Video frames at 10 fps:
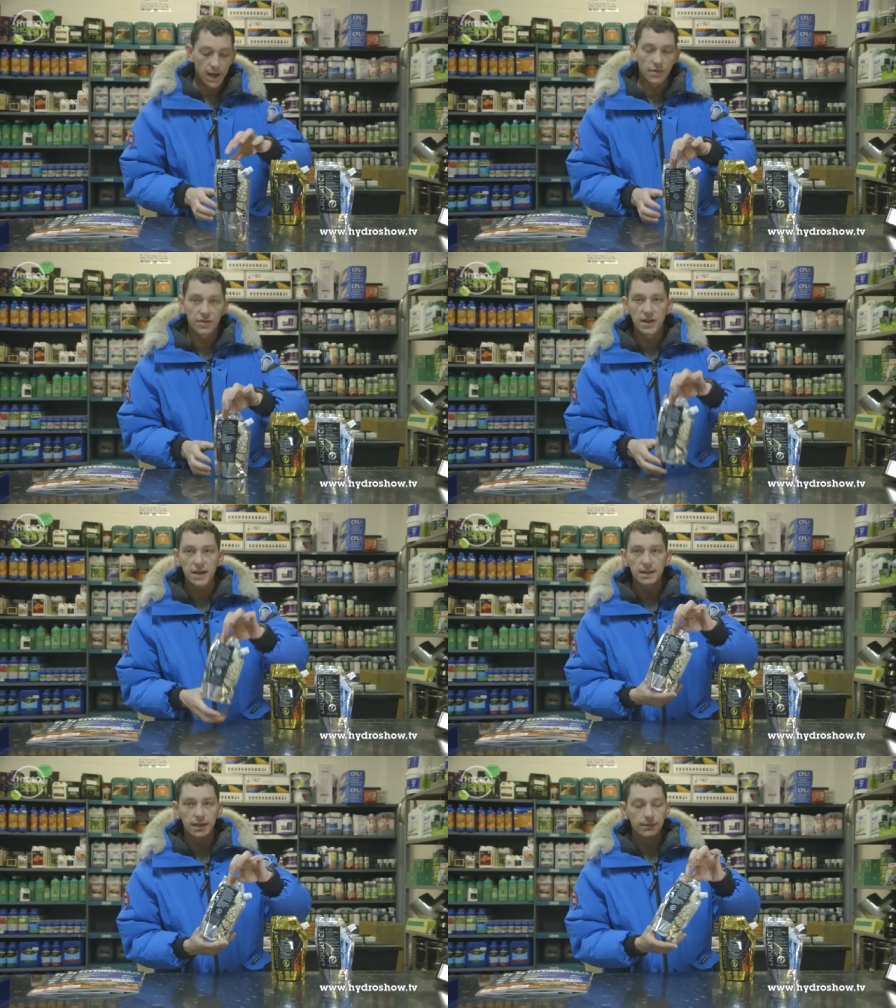And
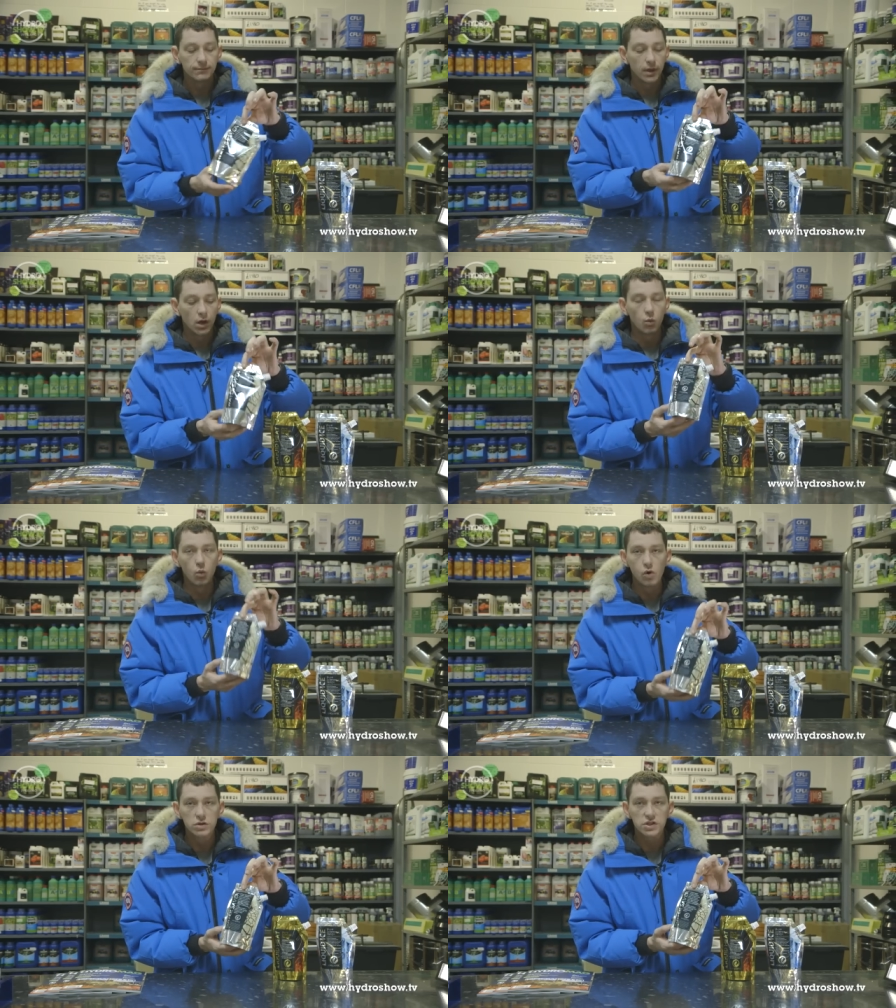thirdly,
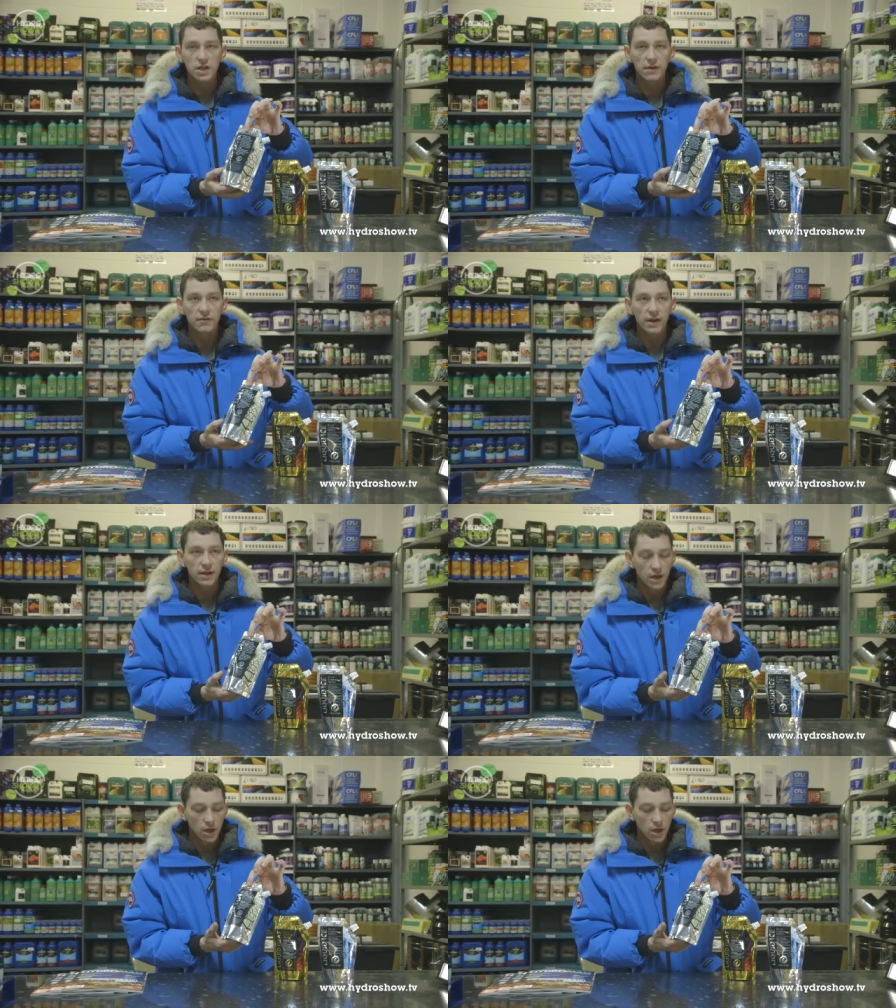water saver.